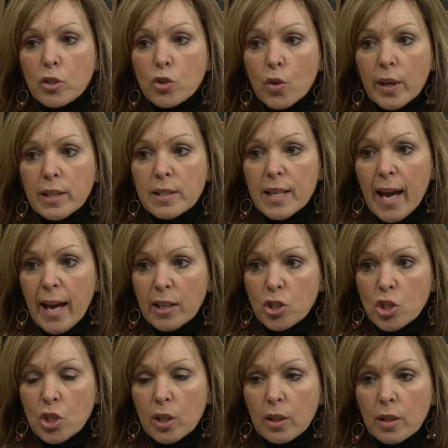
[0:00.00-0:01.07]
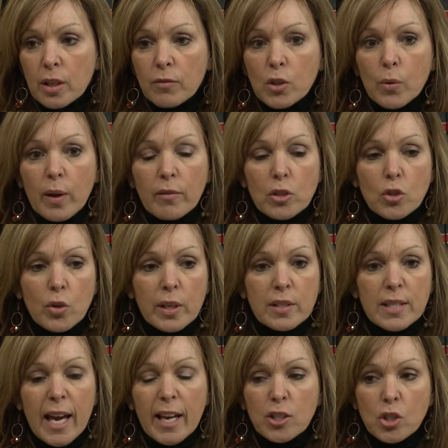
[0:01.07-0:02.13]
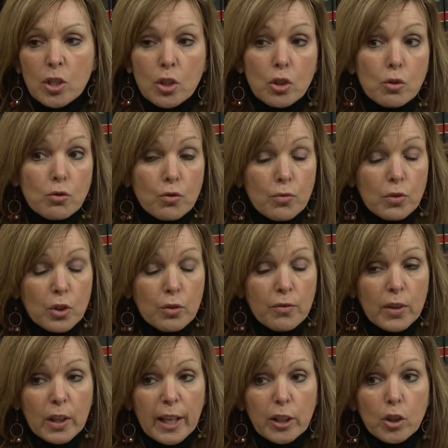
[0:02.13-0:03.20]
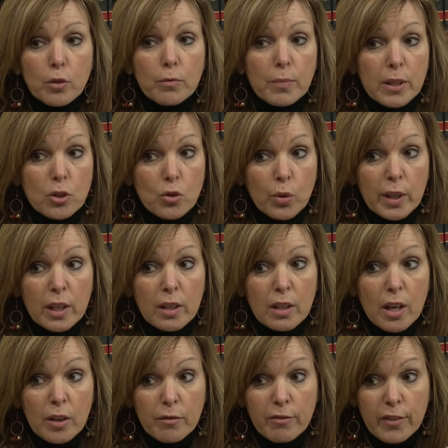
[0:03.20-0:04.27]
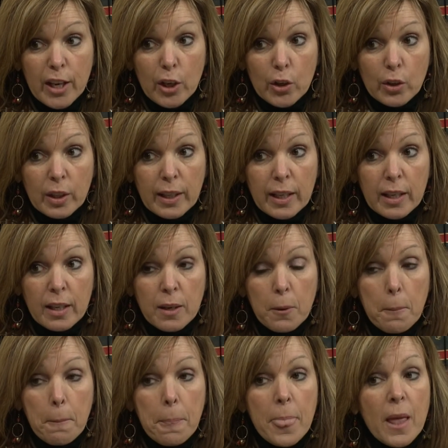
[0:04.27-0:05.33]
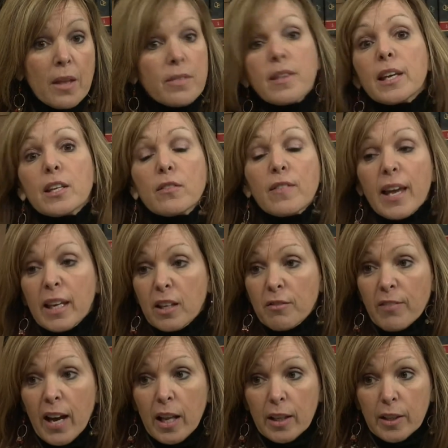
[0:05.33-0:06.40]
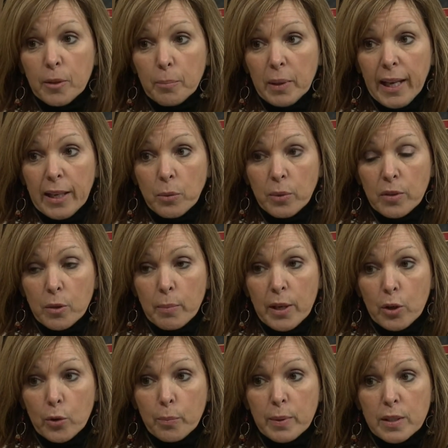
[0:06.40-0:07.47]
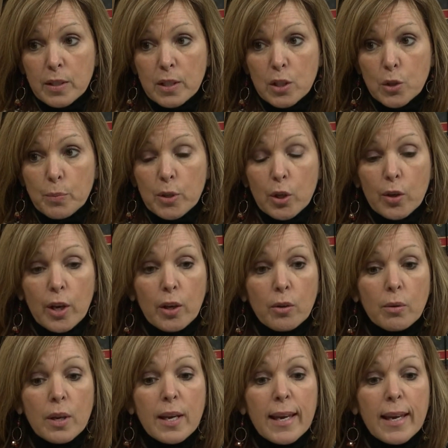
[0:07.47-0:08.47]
transaction. If you have a transaction and you, you feel like you've been treated unfairly, then they can file a complaint with the Better Business Bureau.